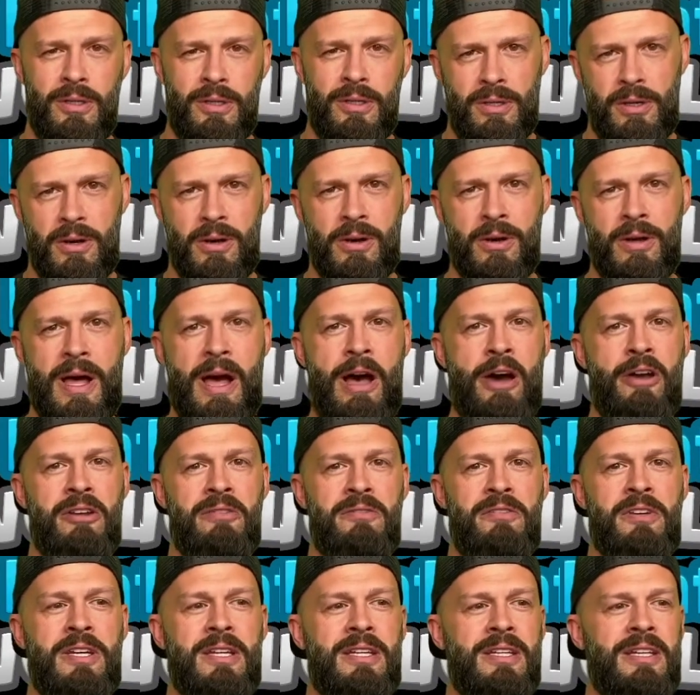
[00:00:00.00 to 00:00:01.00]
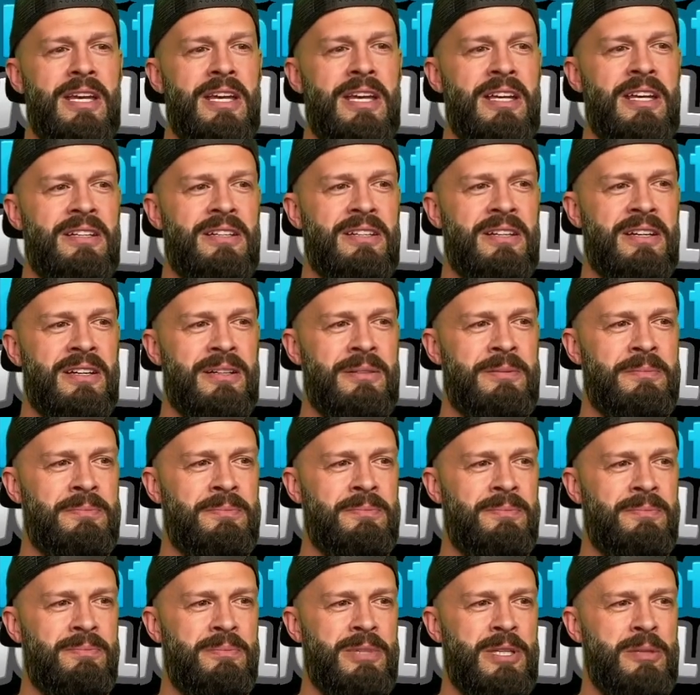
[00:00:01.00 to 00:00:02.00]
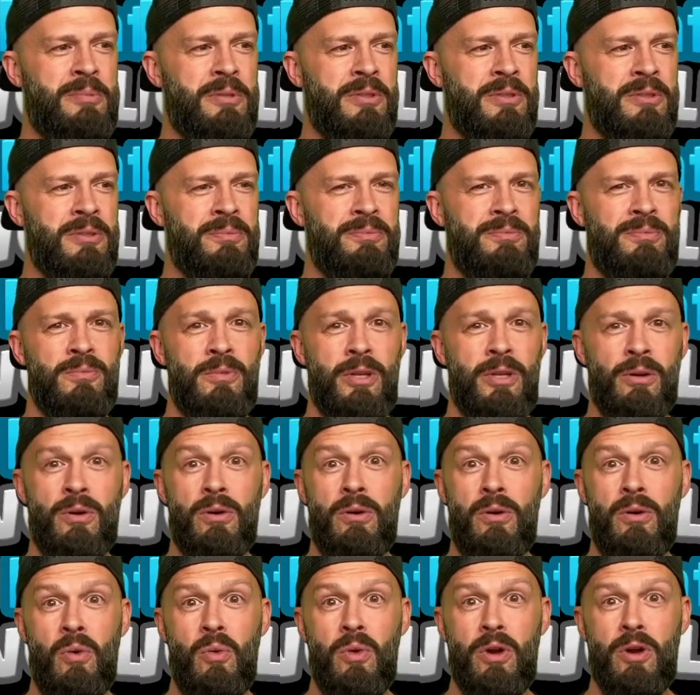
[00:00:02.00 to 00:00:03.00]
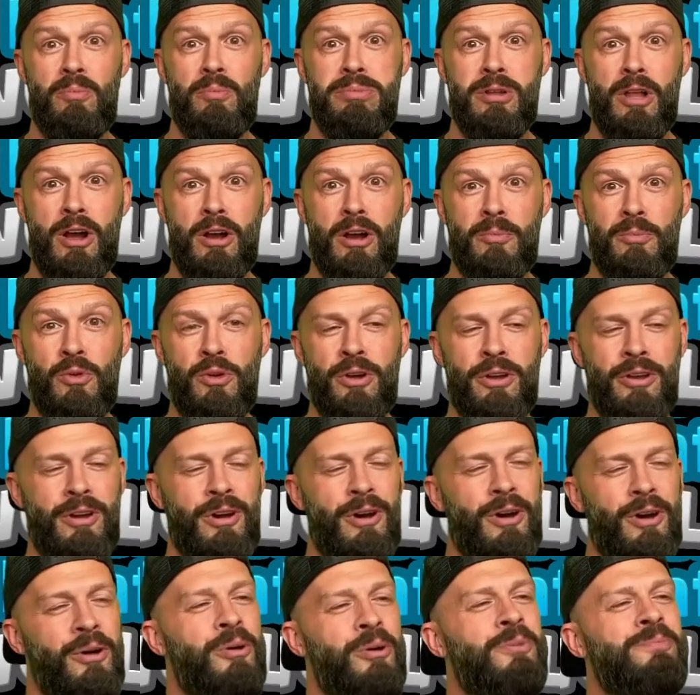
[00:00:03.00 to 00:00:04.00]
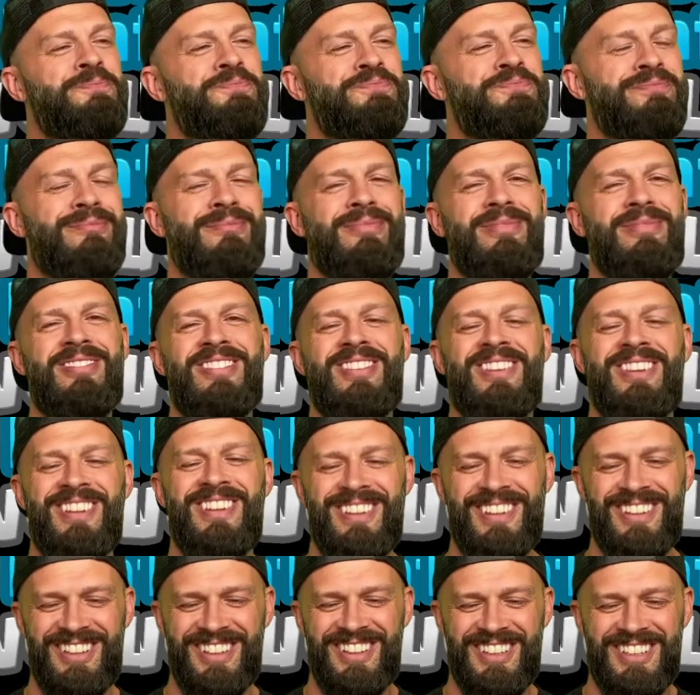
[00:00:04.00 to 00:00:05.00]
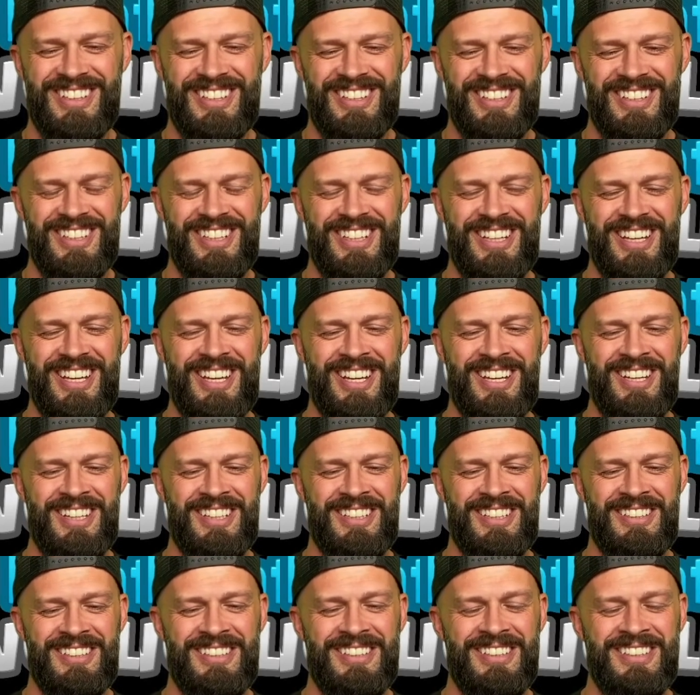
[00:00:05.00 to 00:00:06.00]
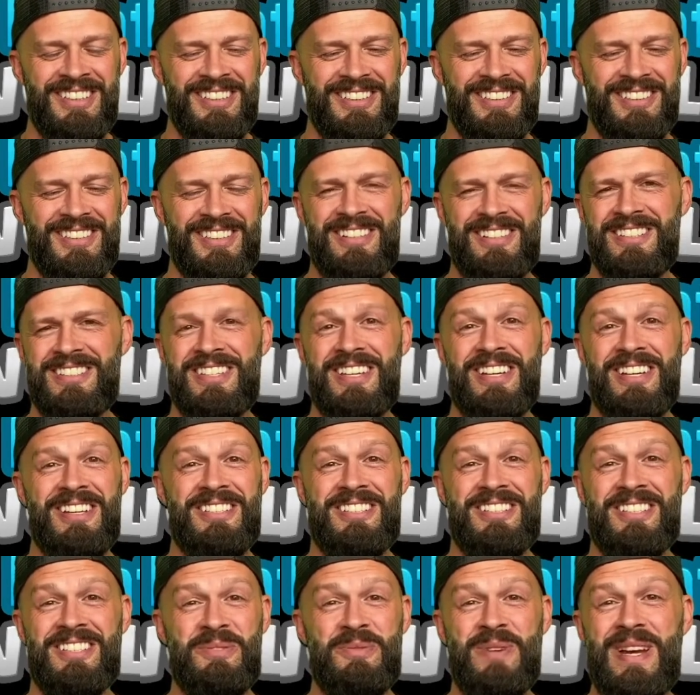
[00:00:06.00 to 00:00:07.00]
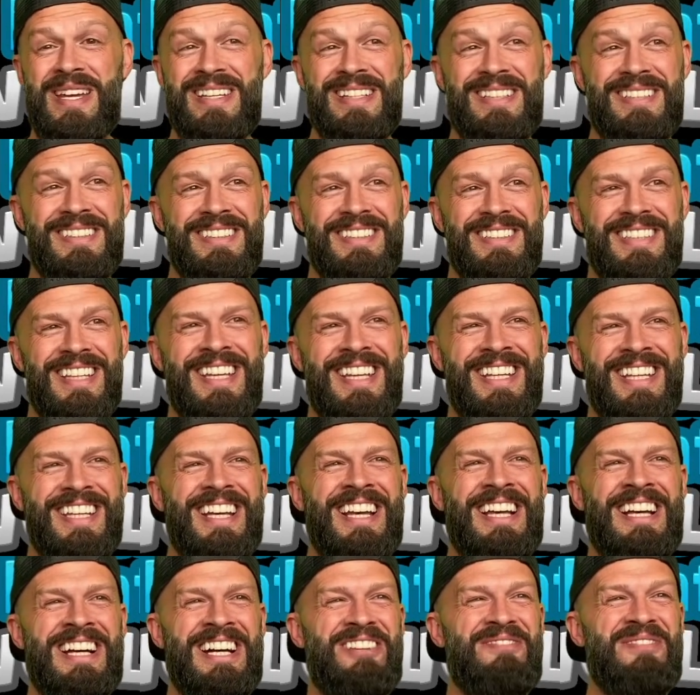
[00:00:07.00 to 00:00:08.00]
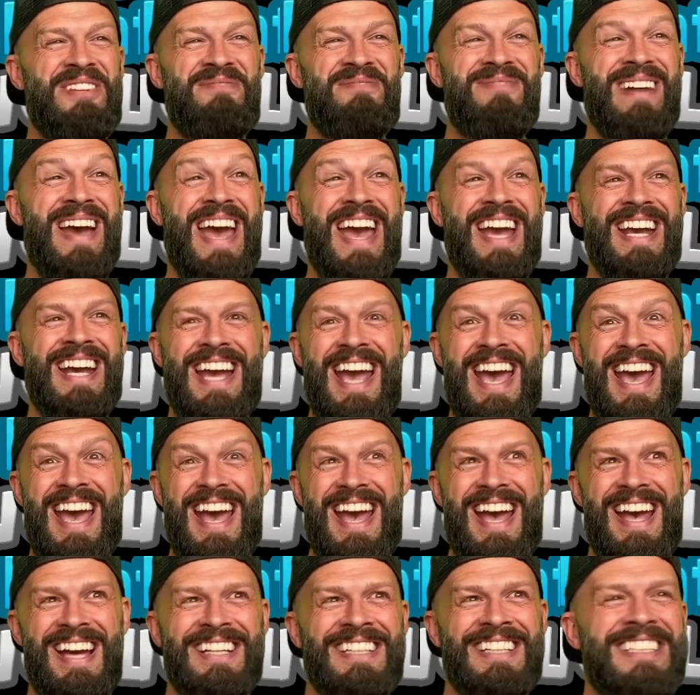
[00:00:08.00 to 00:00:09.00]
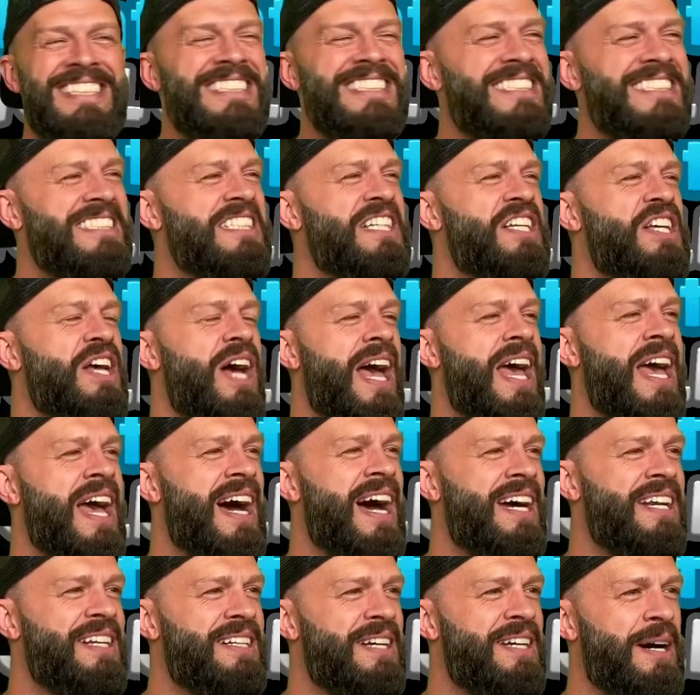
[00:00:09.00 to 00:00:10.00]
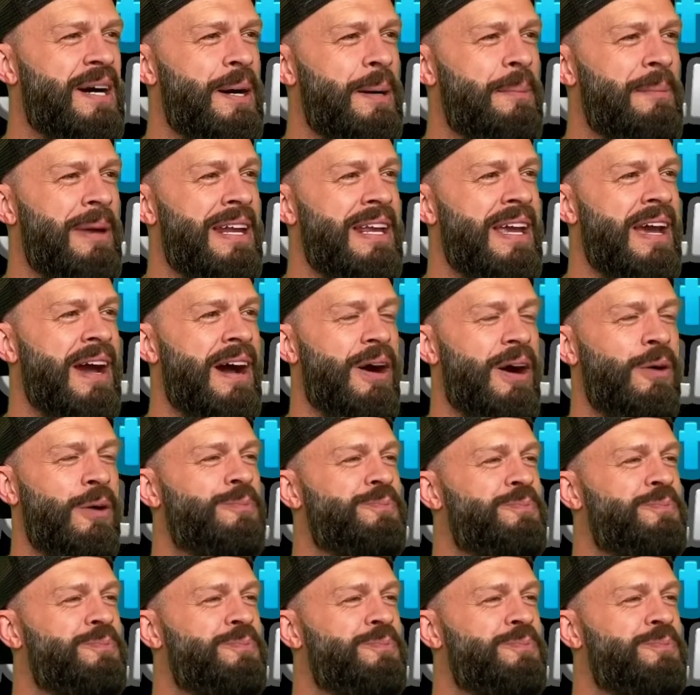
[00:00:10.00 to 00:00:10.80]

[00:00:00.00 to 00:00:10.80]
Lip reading: out of it, and people like, "Oh, where'd Bloc Boi go?" And I was like, "Just wait, I'll be back." And anyhow,